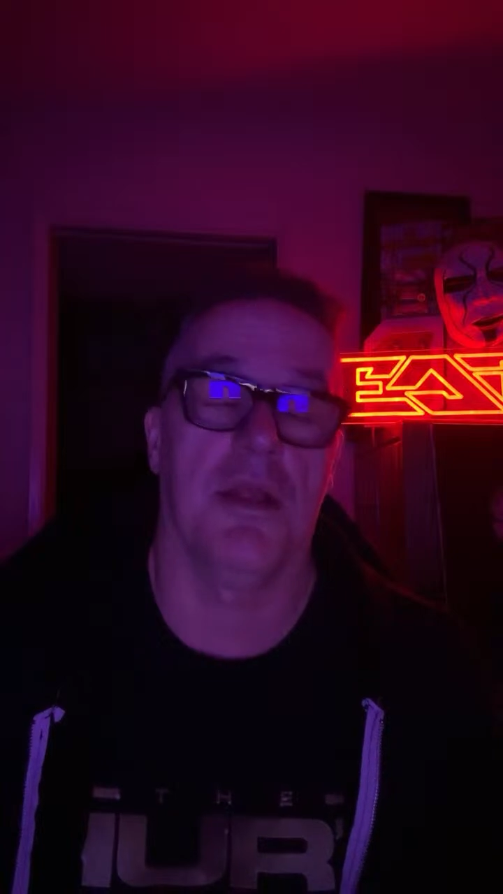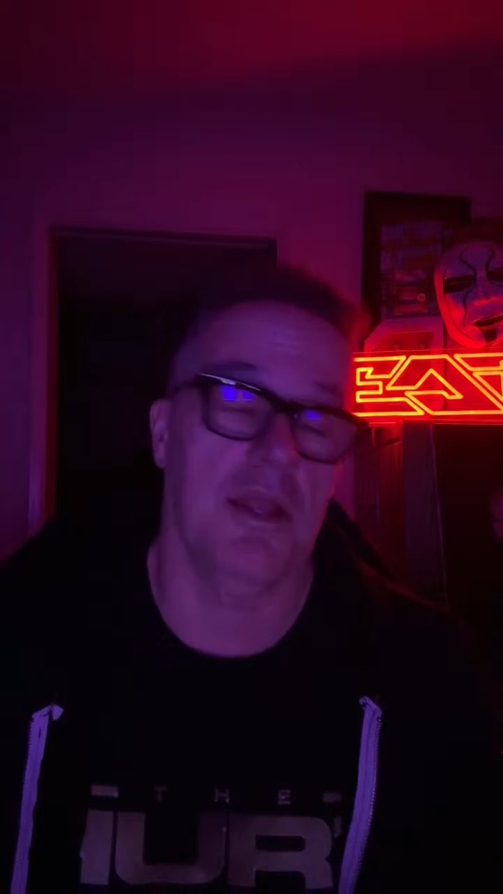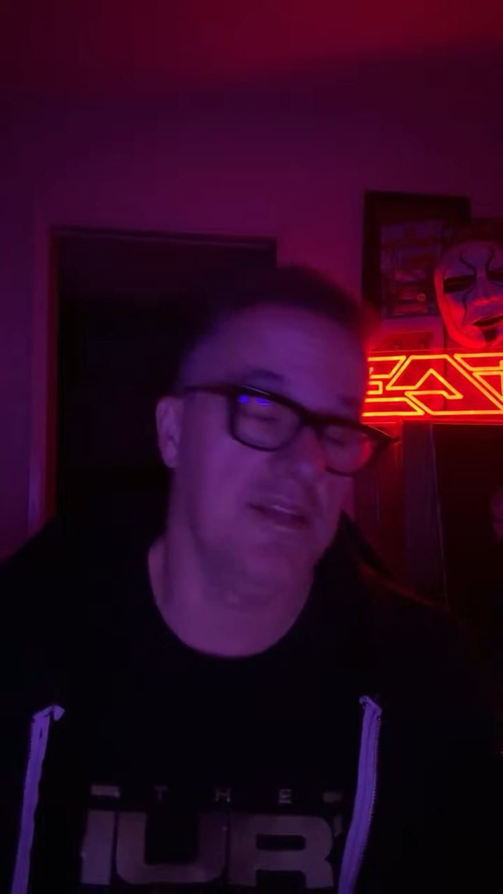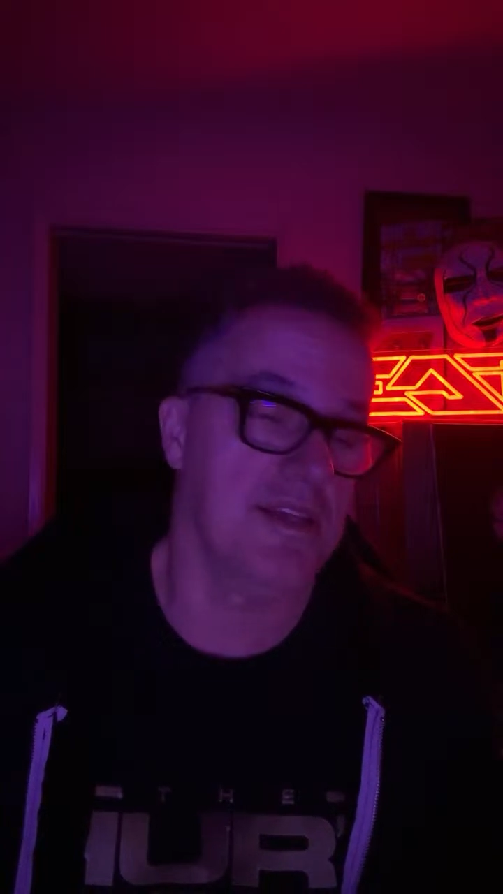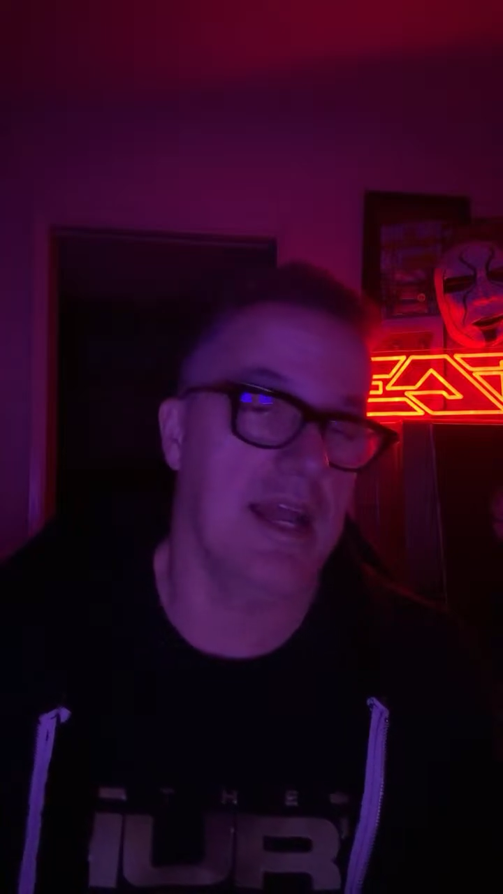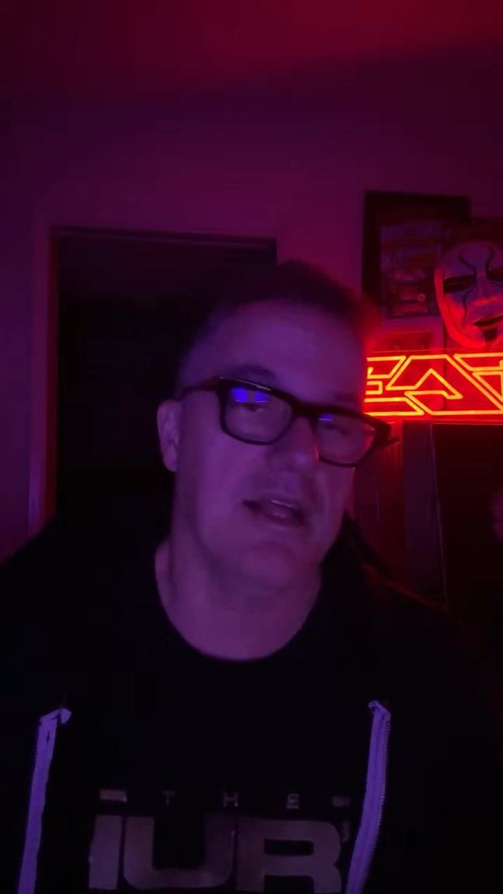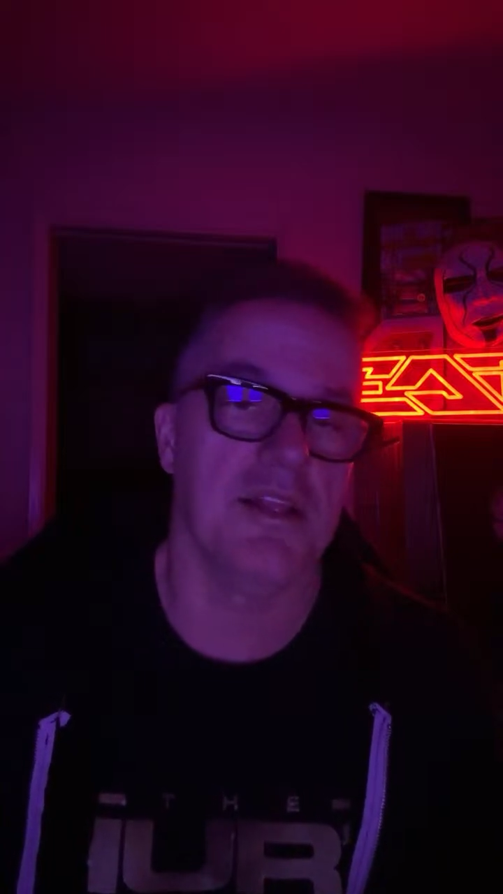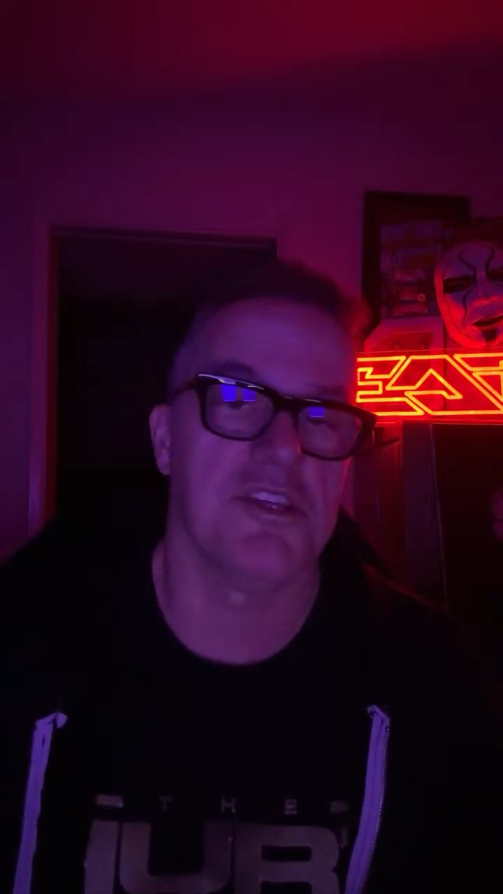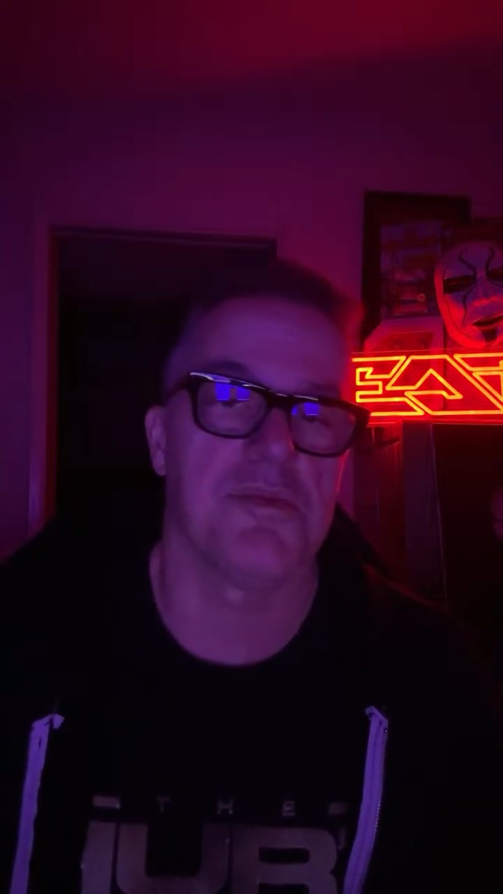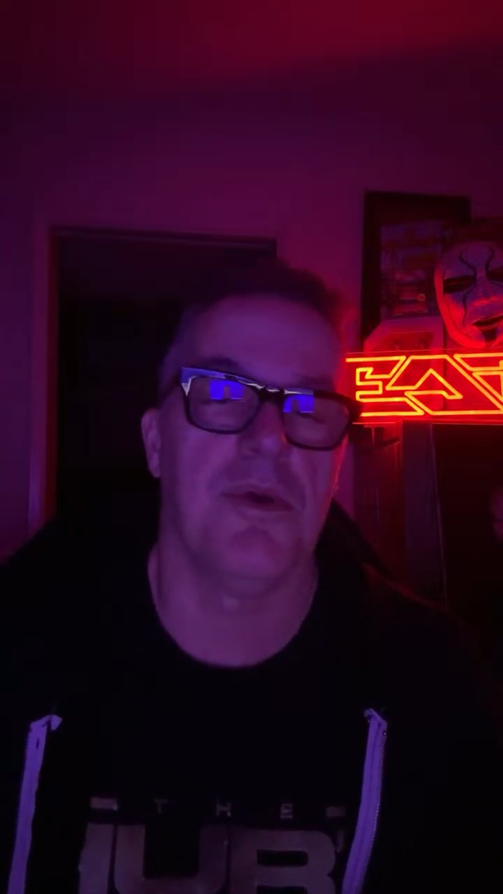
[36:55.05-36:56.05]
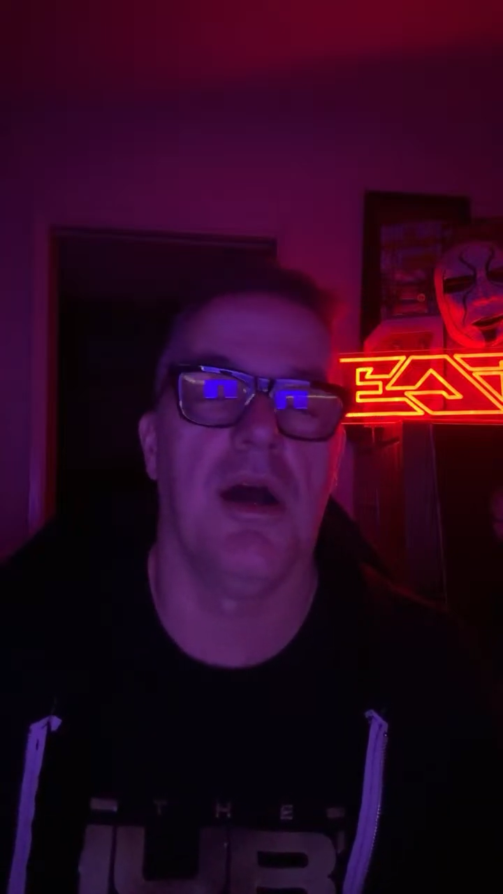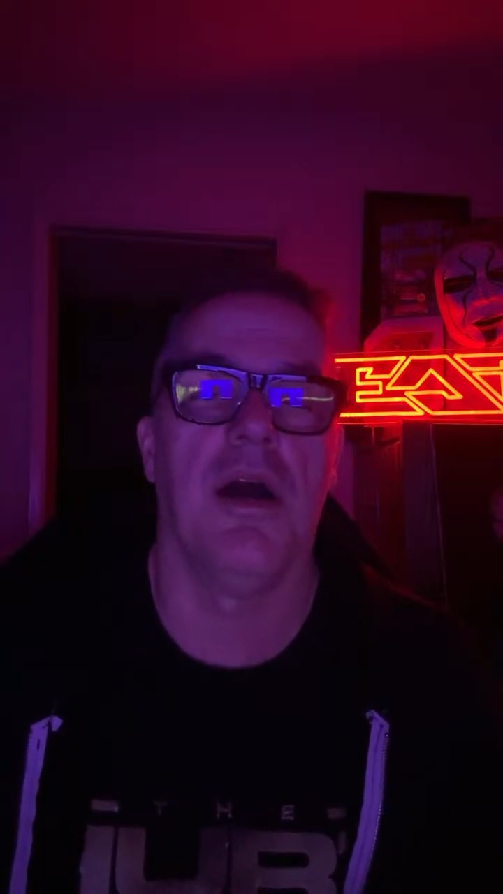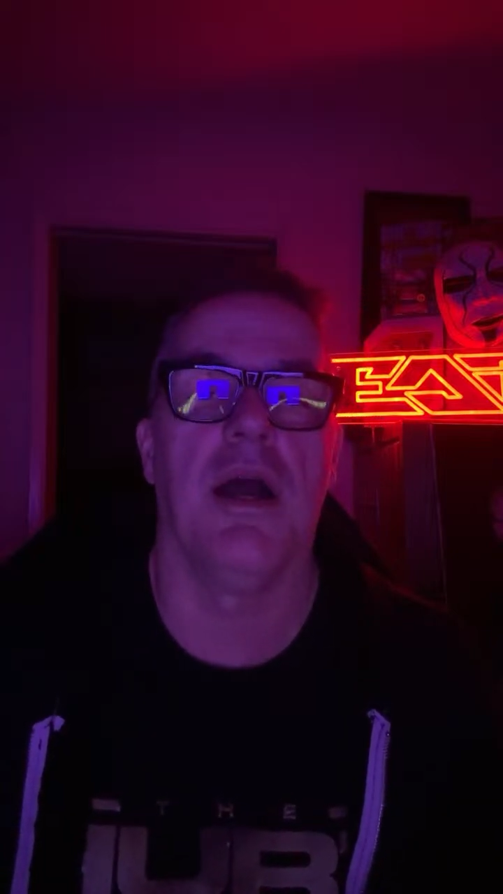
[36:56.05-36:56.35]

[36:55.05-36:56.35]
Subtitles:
exactly, Spa.